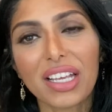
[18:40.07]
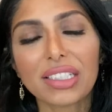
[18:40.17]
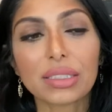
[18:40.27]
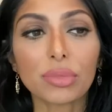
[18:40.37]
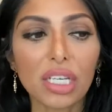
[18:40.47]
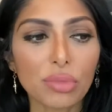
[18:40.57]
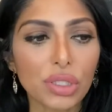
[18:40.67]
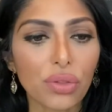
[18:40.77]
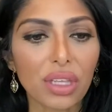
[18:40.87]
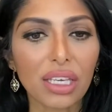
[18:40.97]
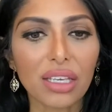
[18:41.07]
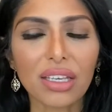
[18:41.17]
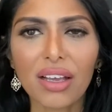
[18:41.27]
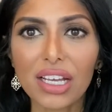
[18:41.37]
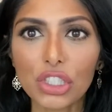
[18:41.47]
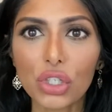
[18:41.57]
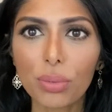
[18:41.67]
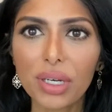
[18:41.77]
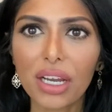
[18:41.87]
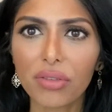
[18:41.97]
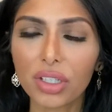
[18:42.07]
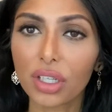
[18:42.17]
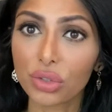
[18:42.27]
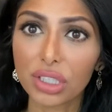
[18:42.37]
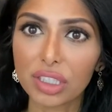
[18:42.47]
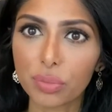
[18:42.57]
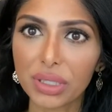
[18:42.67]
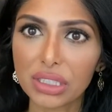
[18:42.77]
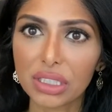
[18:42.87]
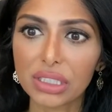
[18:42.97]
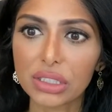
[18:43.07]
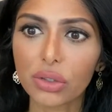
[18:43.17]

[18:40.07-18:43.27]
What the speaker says: Sometimes you think, gosh, nobody ever goes to this business,